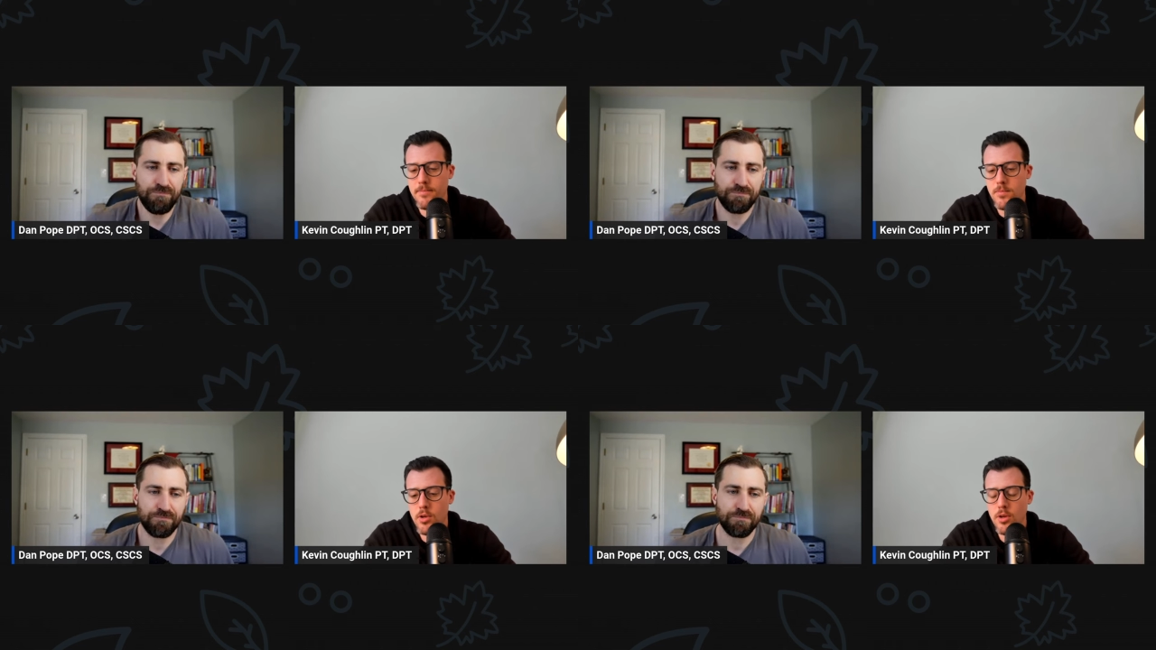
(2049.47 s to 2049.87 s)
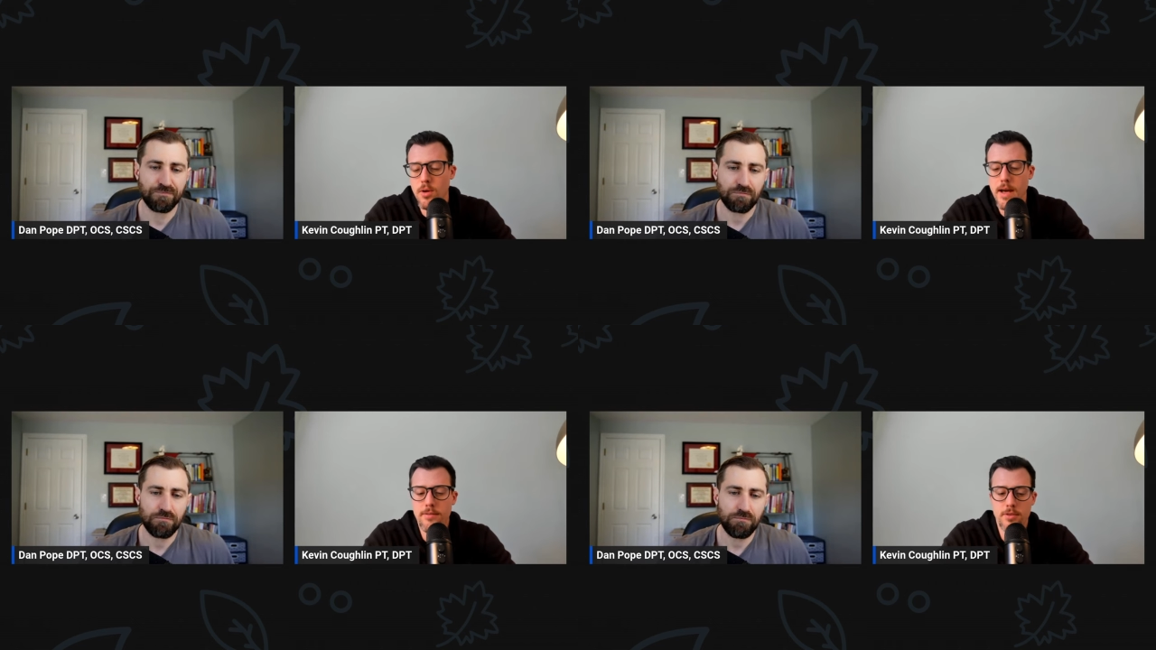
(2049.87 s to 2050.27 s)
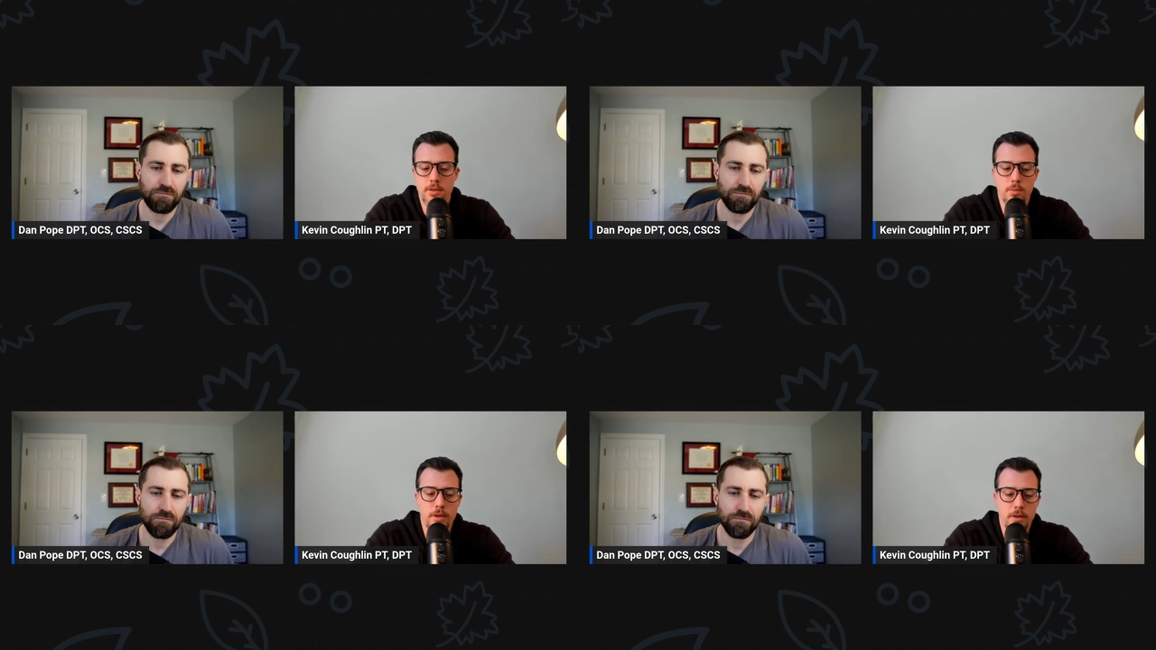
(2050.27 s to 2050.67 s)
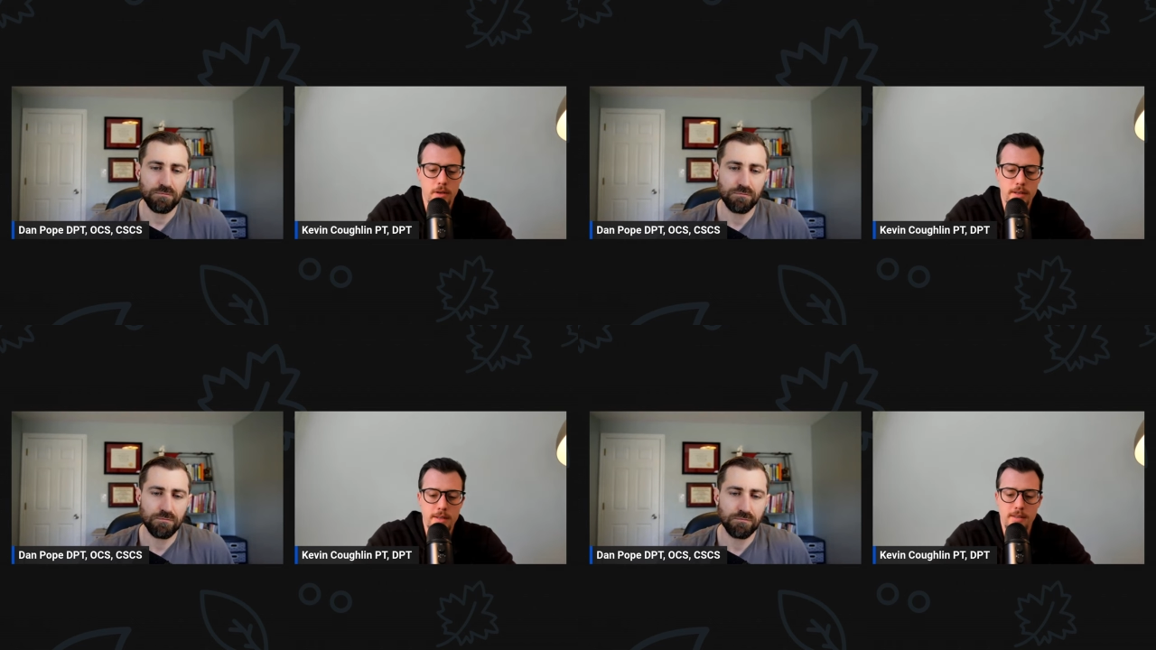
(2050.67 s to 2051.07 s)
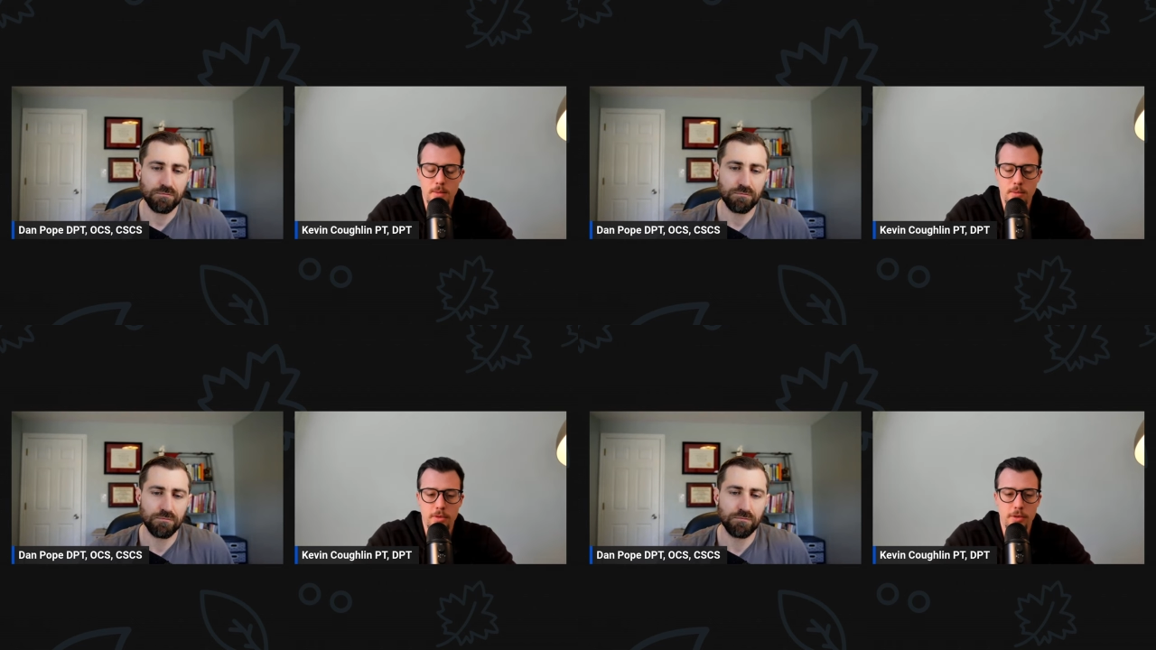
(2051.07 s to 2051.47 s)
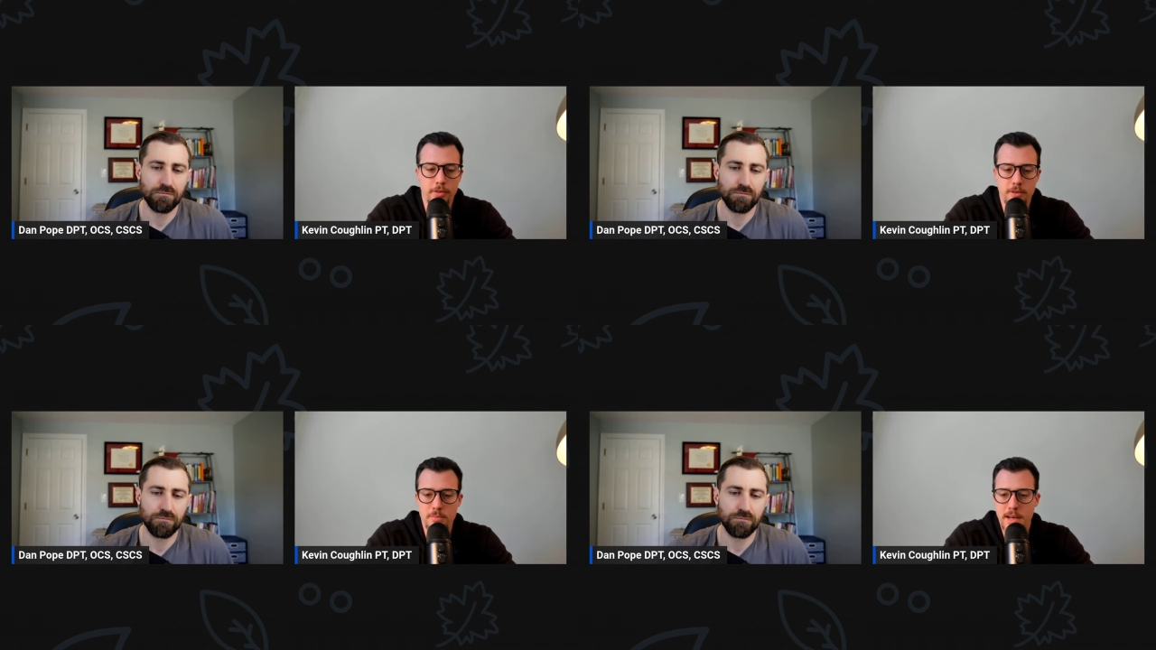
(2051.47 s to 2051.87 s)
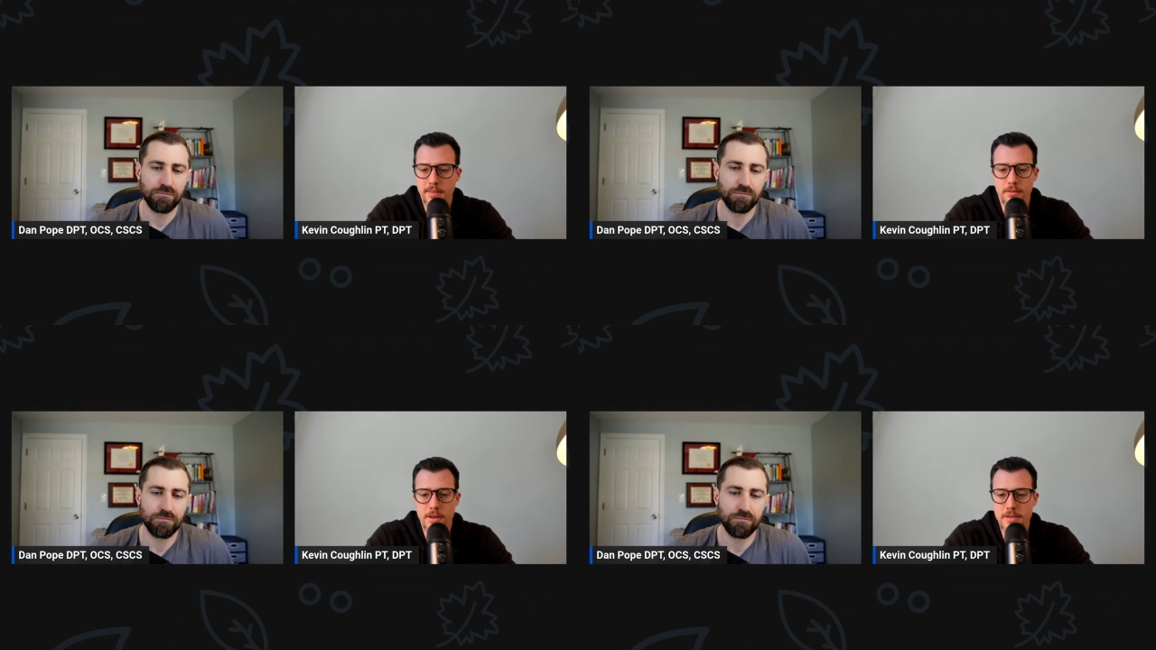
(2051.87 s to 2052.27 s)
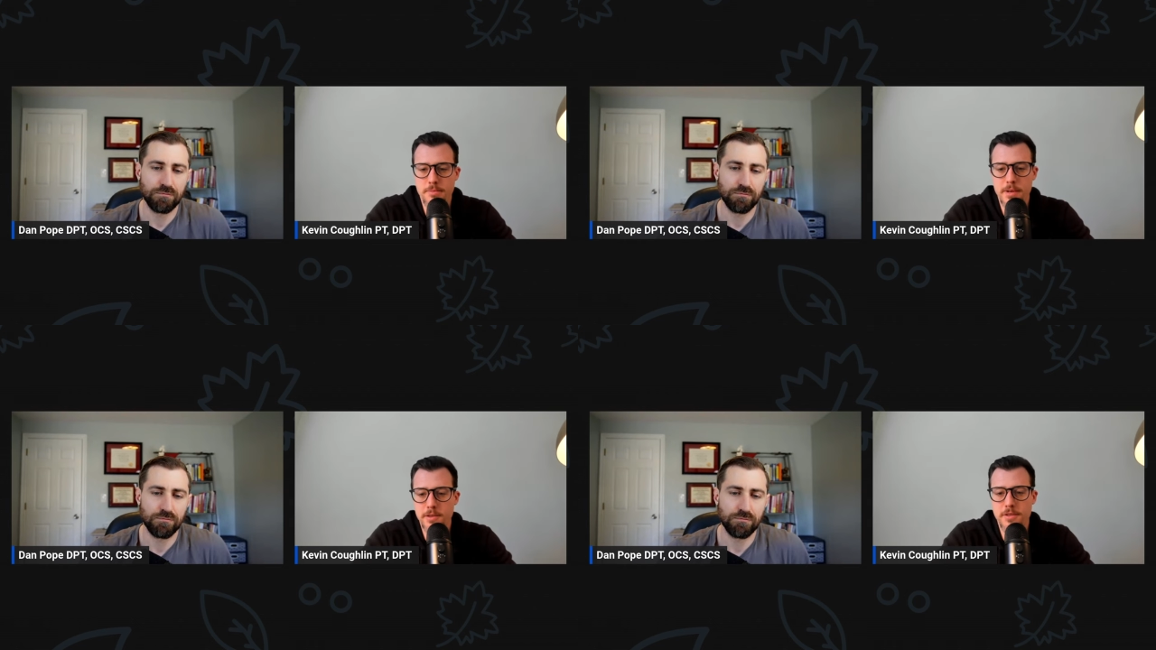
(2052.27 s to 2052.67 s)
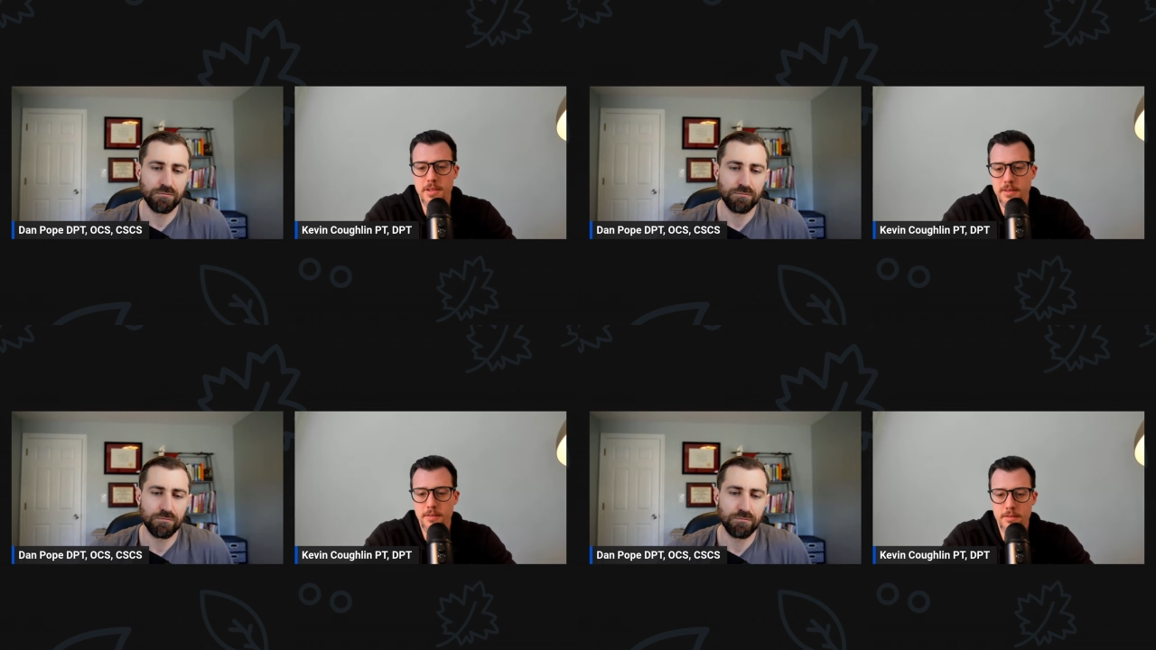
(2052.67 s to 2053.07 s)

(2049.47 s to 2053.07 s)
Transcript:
Speaker 1: you know, after we're on the table doing some passive range of motion,